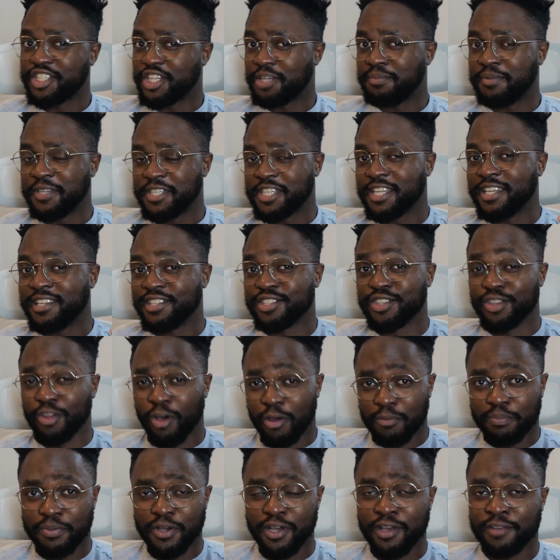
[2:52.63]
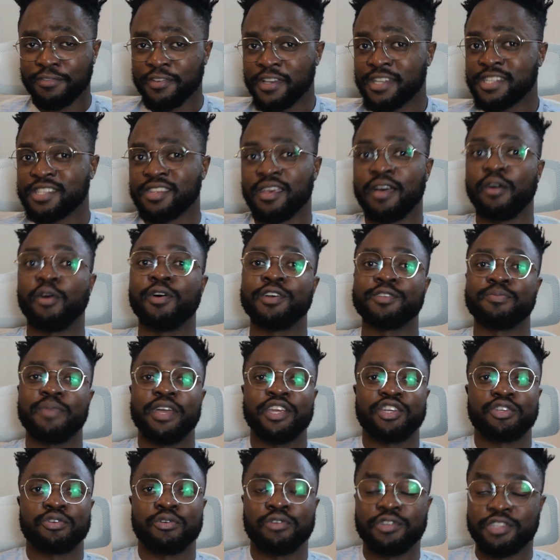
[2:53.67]
GPT is not perfect, so I always
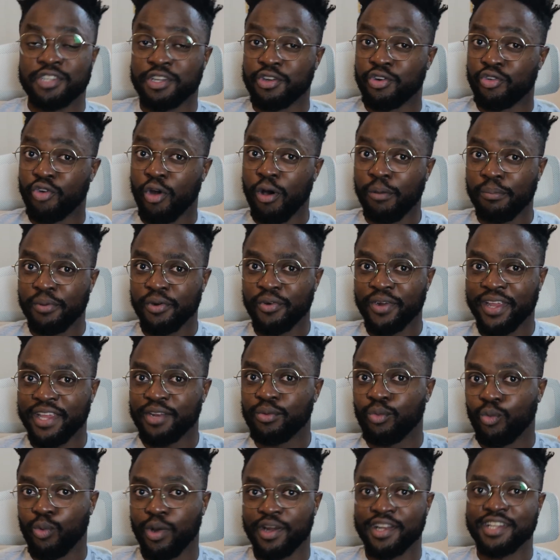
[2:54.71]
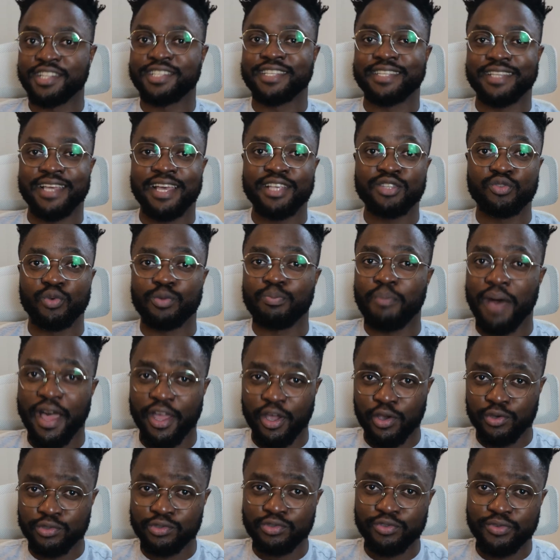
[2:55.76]
make sure to corroborate what it says with
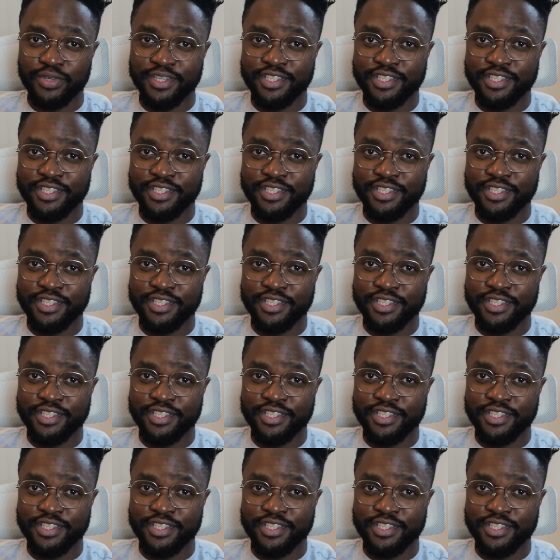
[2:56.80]
my own